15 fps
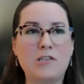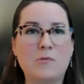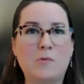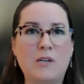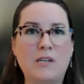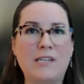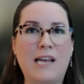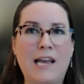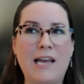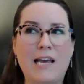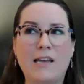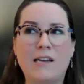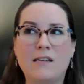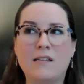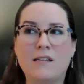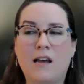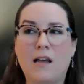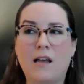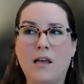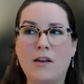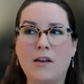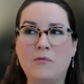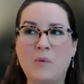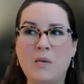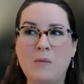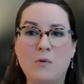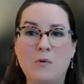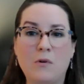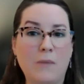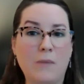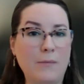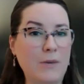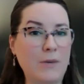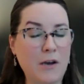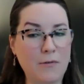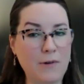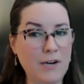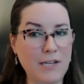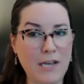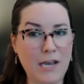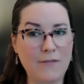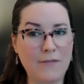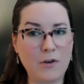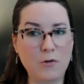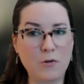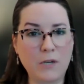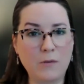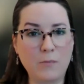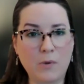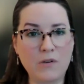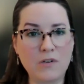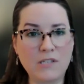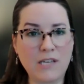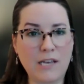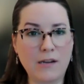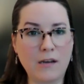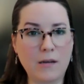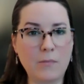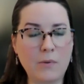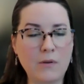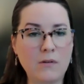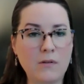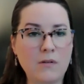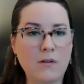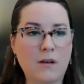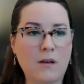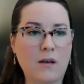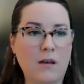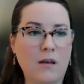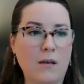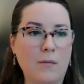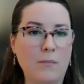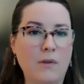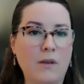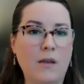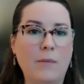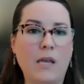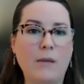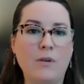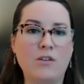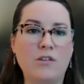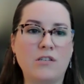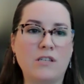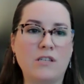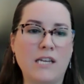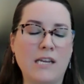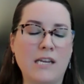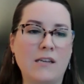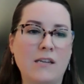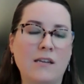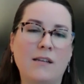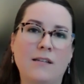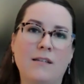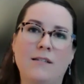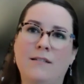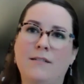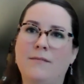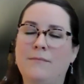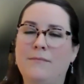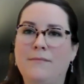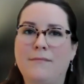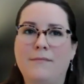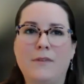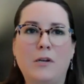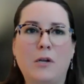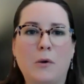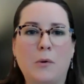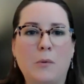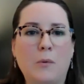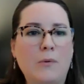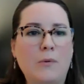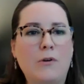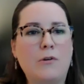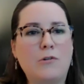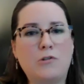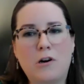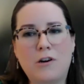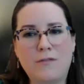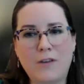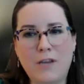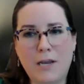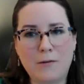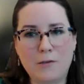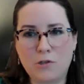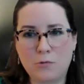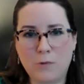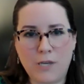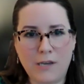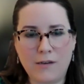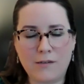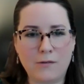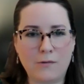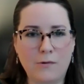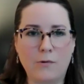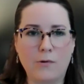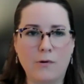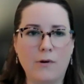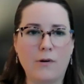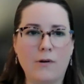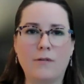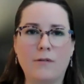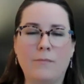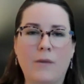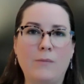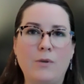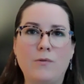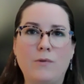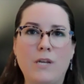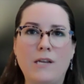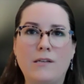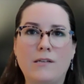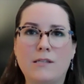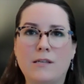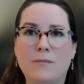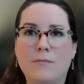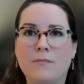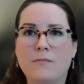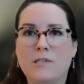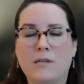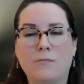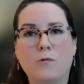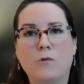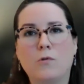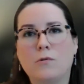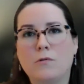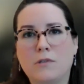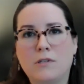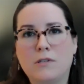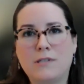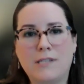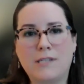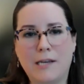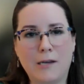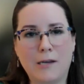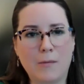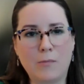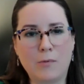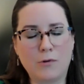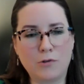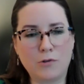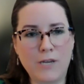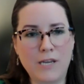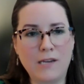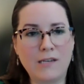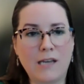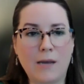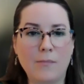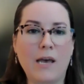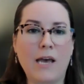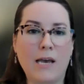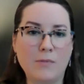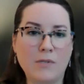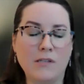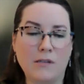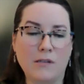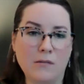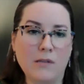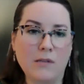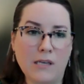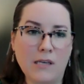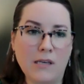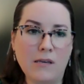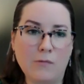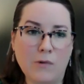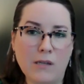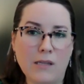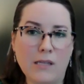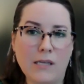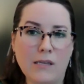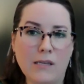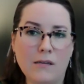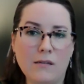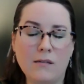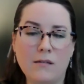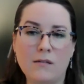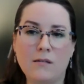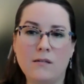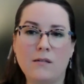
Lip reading: I just want to add, a lot of people maybe already have their QuickBooks set up, and maybe just need, your chart of accounts tweaked, or maybe you need some rules set up or tweaked. I'm absolutely willing,